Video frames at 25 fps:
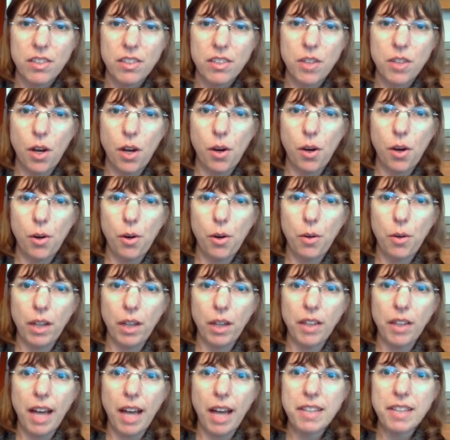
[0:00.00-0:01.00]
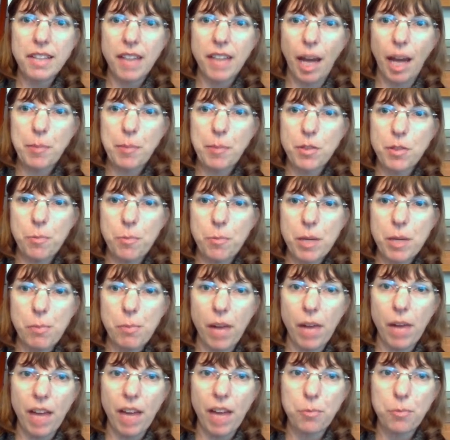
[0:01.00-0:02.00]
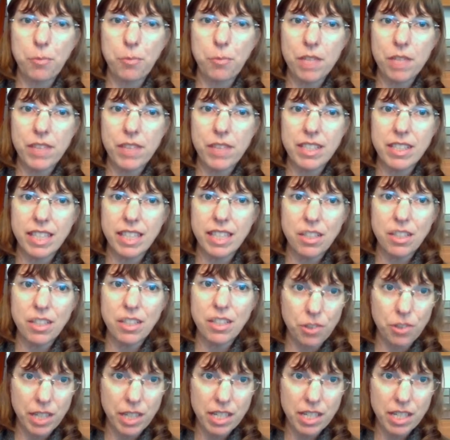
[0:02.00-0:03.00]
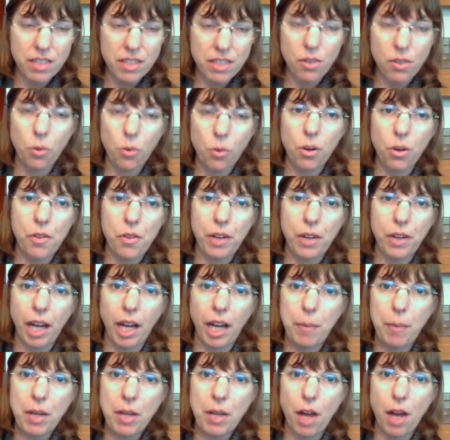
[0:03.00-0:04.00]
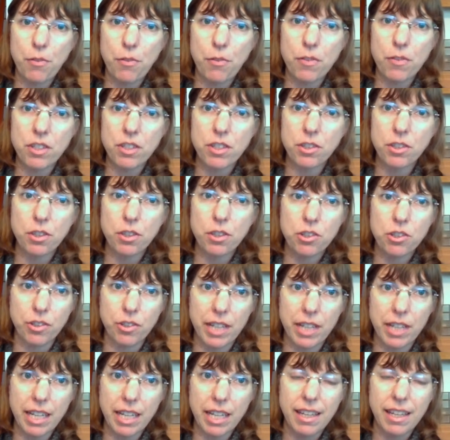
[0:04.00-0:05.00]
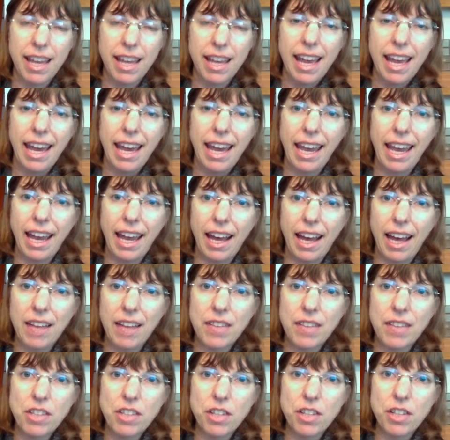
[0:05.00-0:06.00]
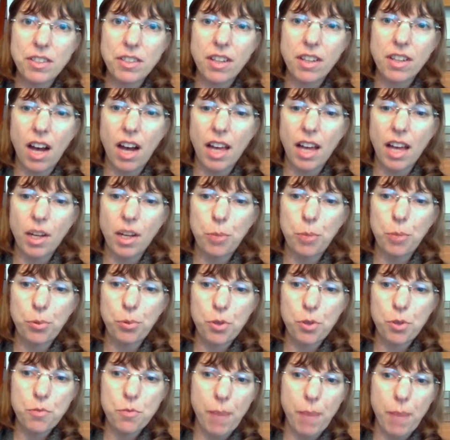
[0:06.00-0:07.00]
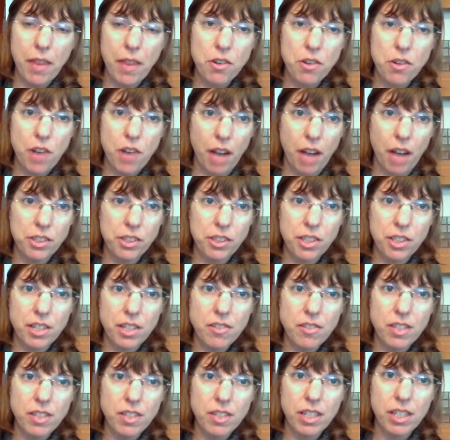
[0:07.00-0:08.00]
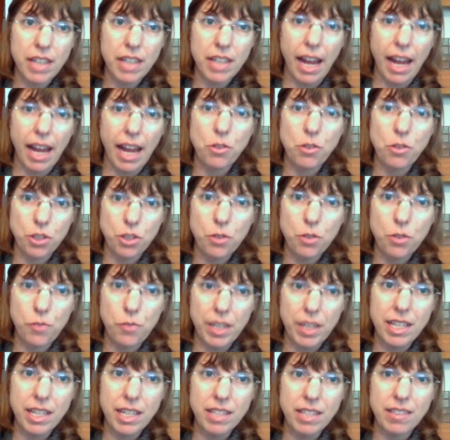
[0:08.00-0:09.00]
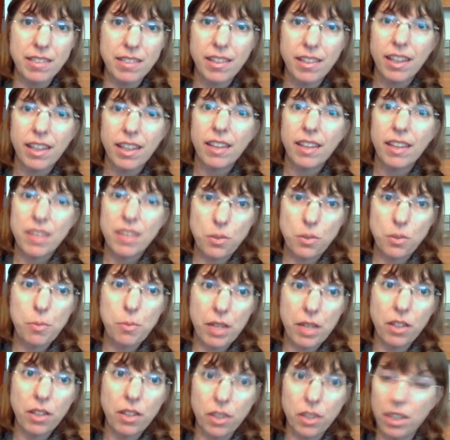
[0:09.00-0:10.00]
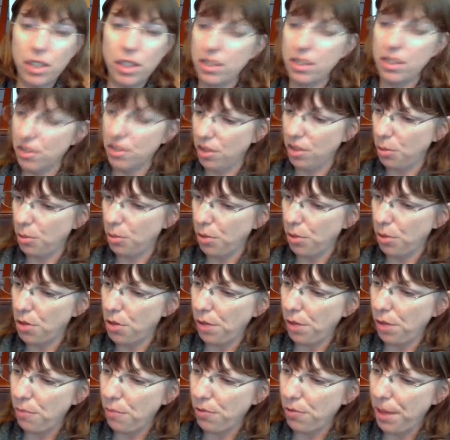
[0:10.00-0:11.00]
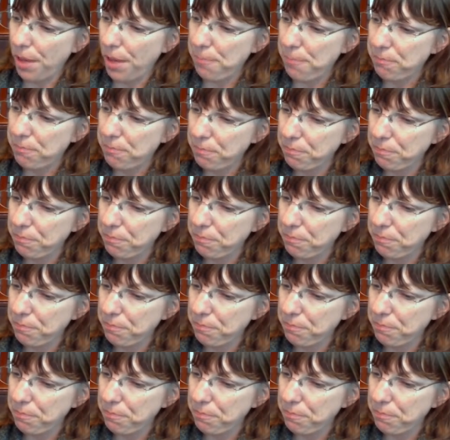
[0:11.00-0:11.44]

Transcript: so a lot of times if people have previous injuries or they're coming off of a surgery and they just got approved by their doctor to now do fitness, this would be a good program for them.